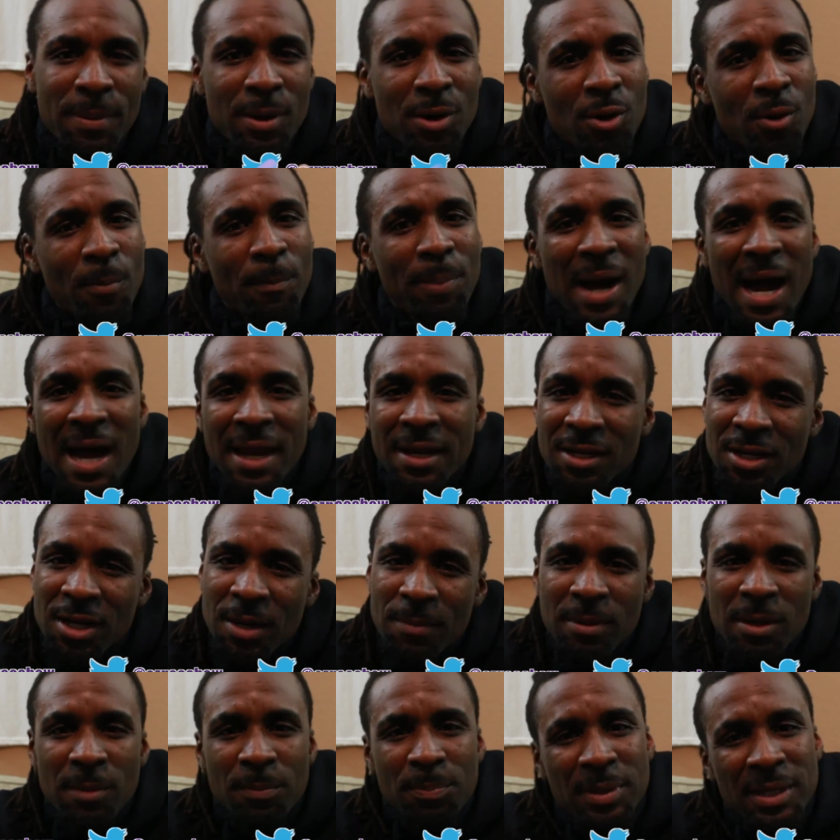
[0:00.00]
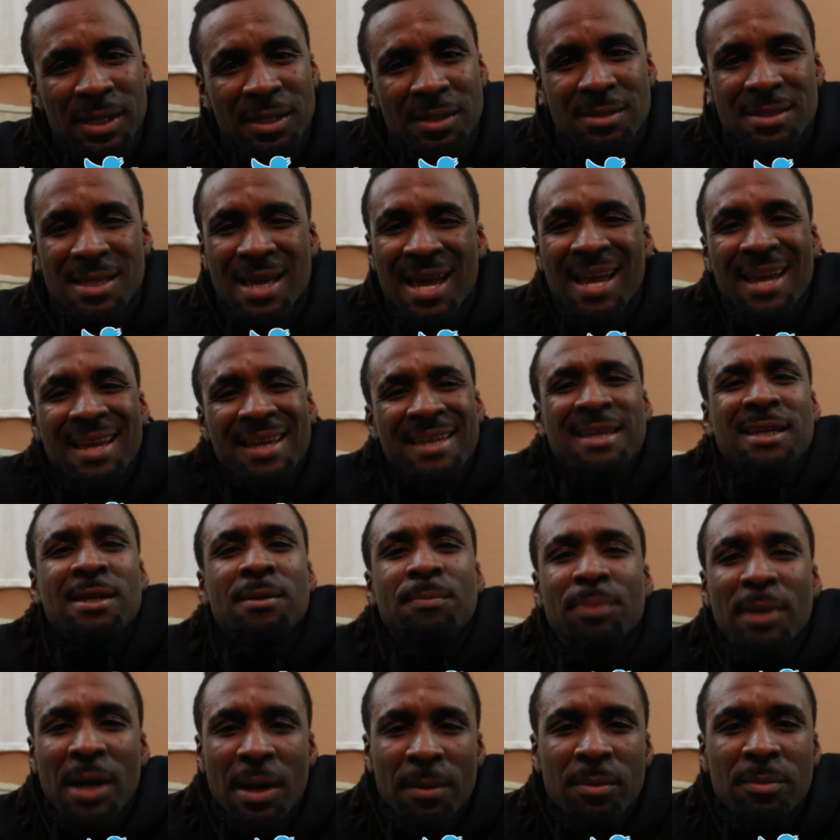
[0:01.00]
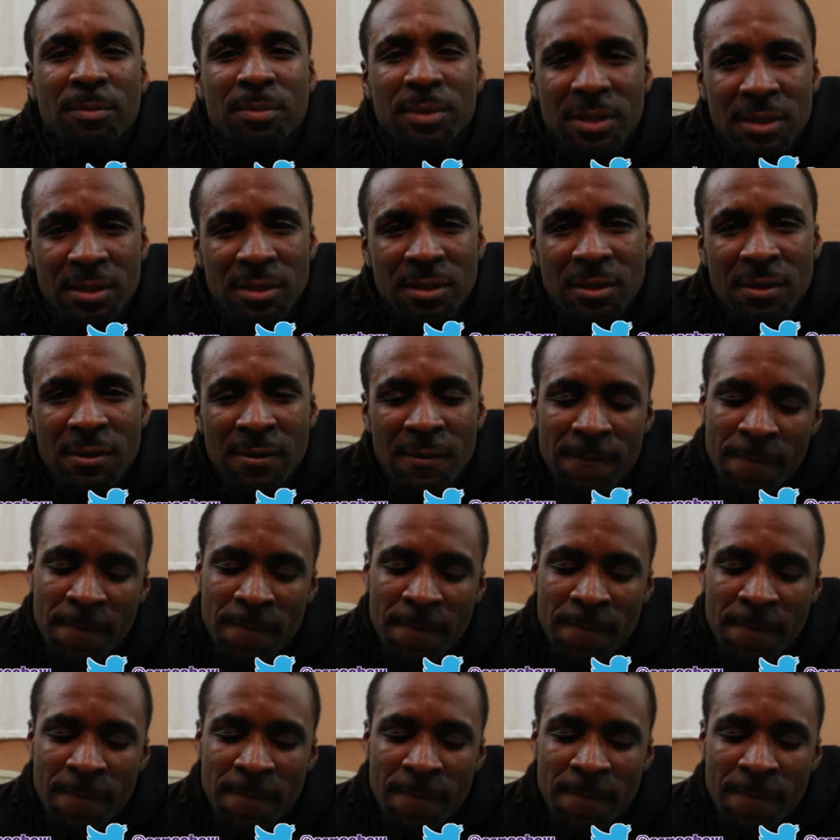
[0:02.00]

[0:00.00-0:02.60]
Boom. Popped a couple of pills. I ain't keep popping pills,